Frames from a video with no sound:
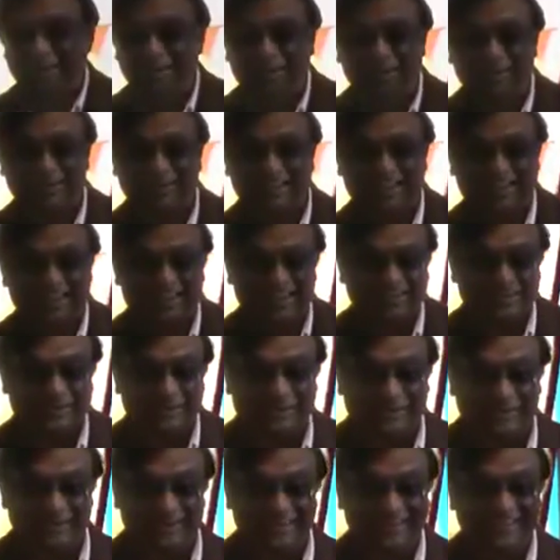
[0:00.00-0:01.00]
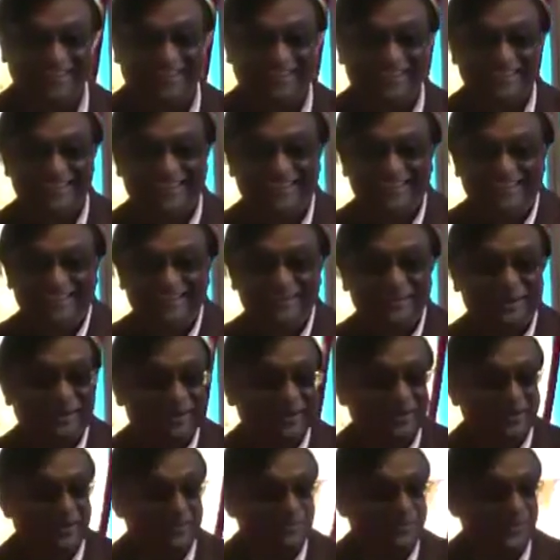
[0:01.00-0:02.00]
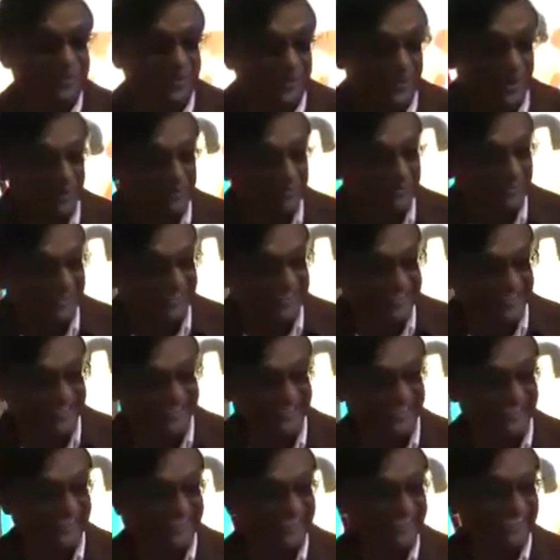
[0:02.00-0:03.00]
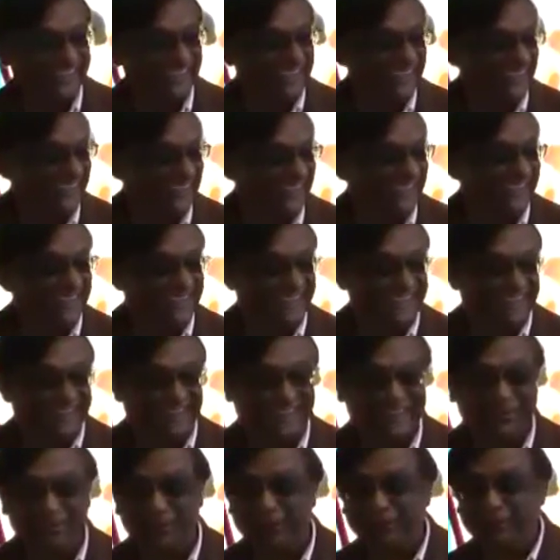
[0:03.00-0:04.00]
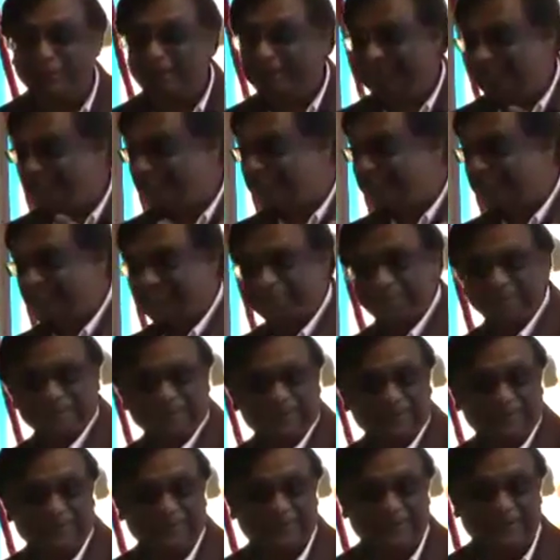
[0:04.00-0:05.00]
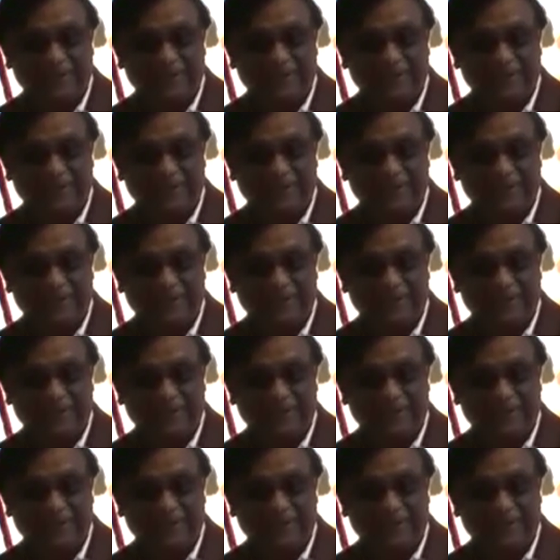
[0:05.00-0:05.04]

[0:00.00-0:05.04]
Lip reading: And don't tell us, you're looking for your numbers. Right. You have to get a sense of